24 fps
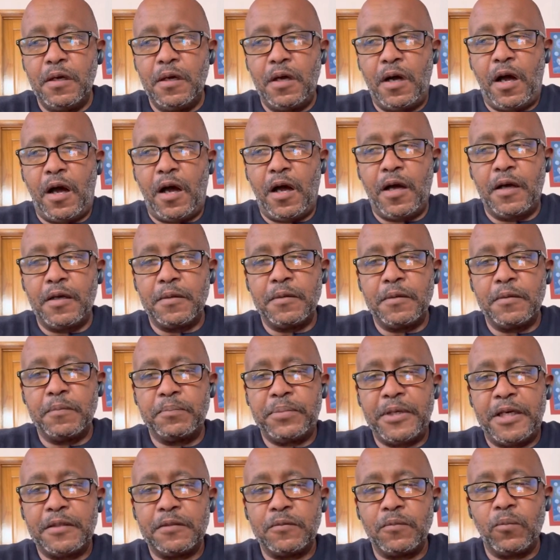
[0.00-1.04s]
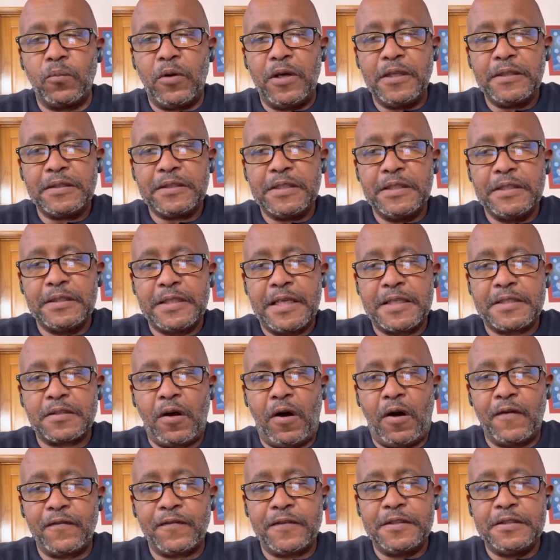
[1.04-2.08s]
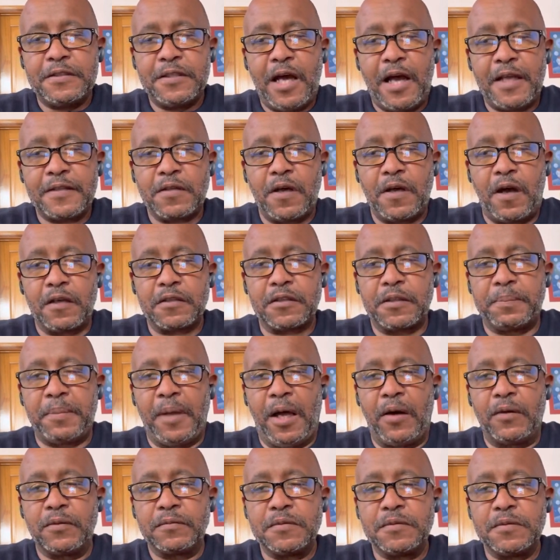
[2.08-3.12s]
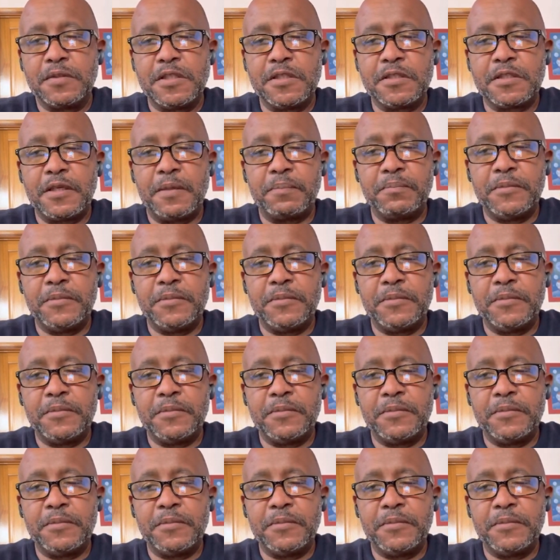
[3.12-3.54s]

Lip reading: But one thing that's often not talked about is that